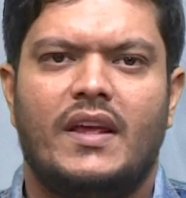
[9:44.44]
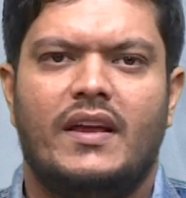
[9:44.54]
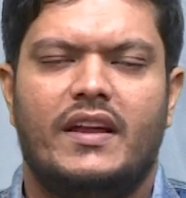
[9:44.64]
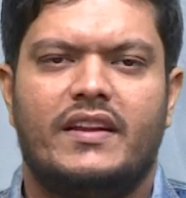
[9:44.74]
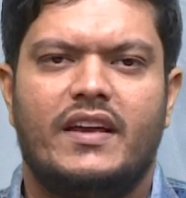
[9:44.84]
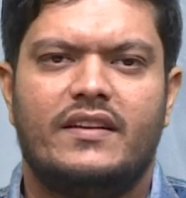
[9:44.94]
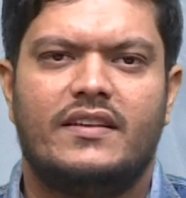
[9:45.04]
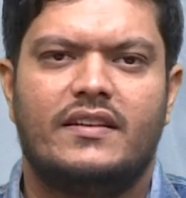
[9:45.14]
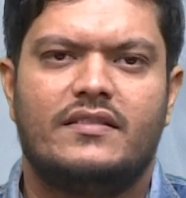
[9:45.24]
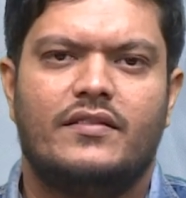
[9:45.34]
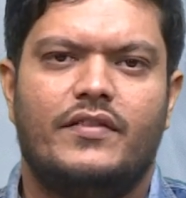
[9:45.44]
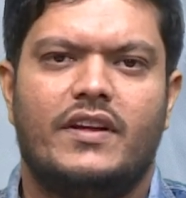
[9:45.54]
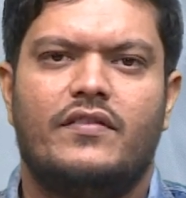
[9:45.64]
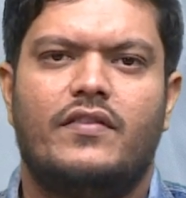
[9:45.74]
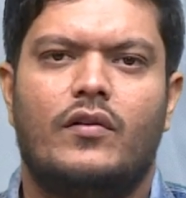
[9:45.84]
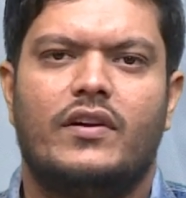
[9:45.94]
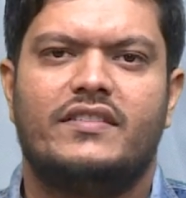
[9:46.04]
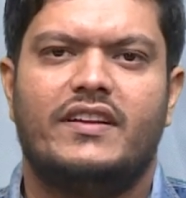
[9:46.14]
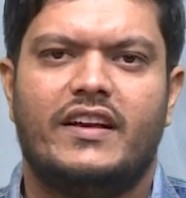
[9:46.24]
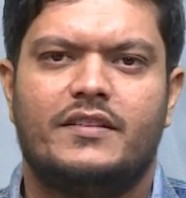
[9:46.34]
In cases where a
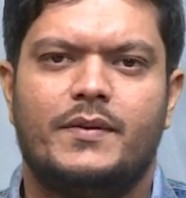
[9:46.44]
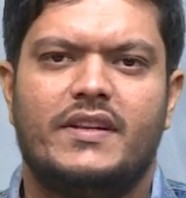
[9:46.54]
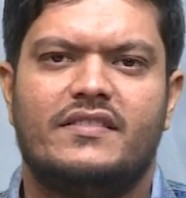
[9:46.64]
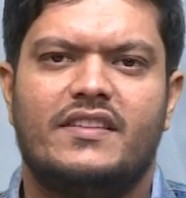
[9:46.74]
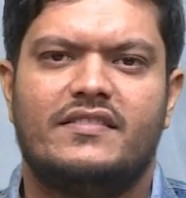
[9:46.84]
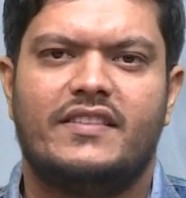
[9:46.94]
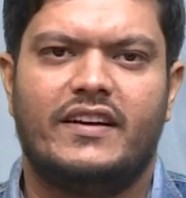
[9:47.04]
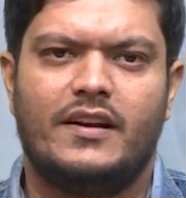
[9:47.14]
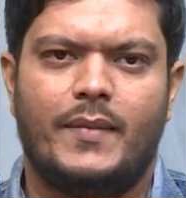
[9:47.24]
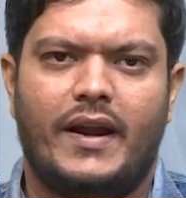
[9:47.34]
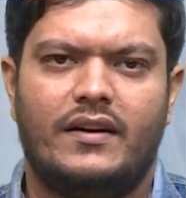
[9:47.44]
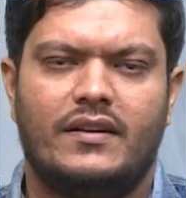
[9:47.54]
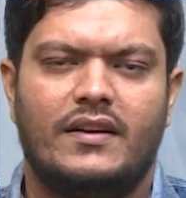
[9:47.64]
foundation experiences settlement,